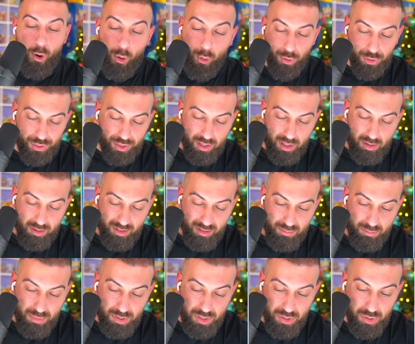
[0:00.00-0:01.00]
both
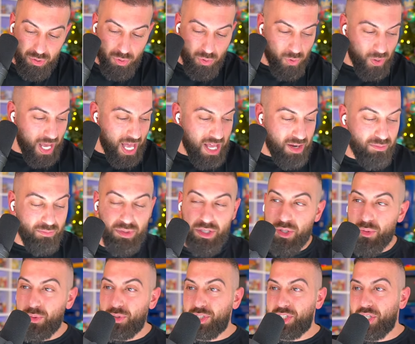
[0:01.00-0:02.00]
Mew and
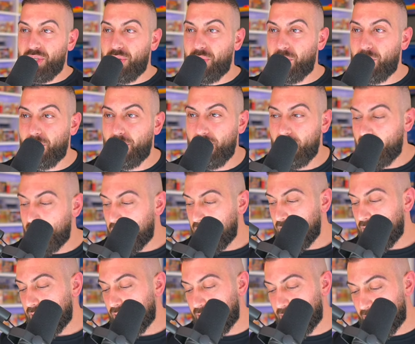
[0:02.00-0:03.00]
Mewtwo.
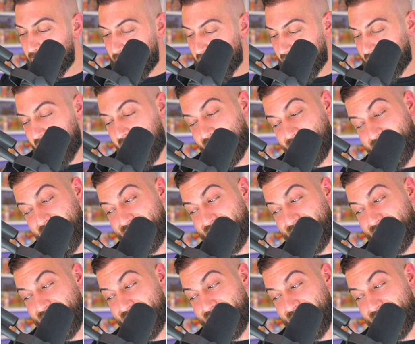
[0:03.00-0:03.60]
Oh my god,